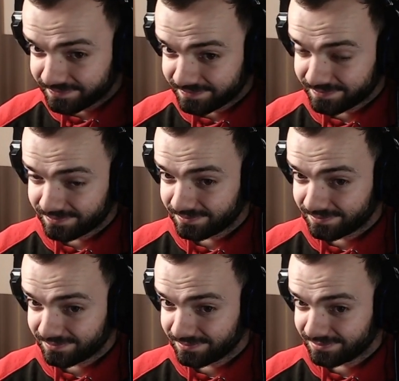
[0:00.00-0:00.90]
Oh
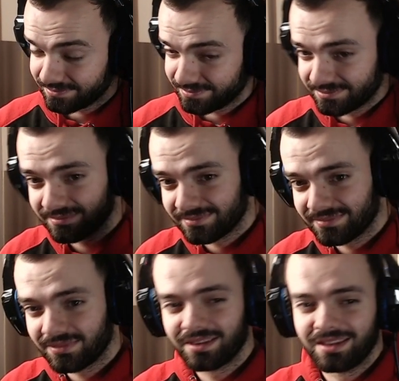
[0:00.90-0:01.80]
man, that
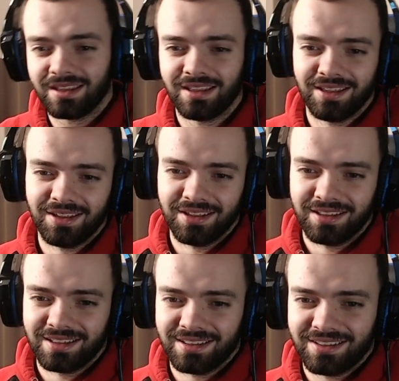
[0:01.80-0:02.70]
was so
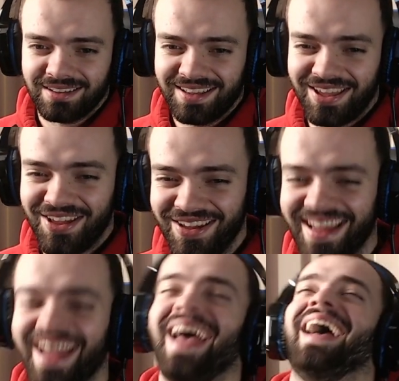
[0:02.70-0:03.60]
cool! We should
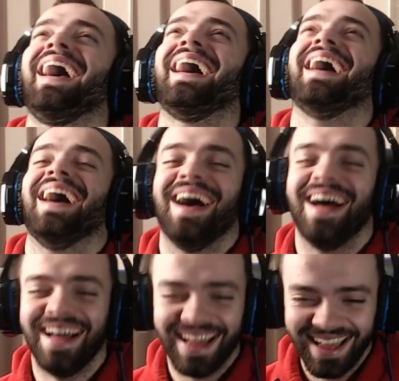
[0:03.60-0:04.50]
do it
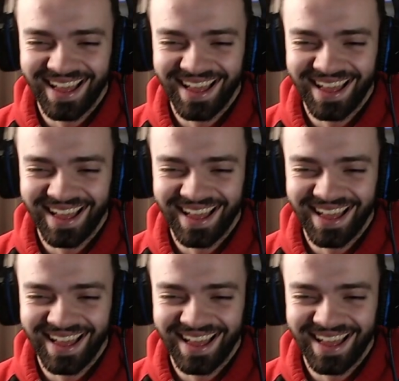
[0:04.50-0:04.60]
too!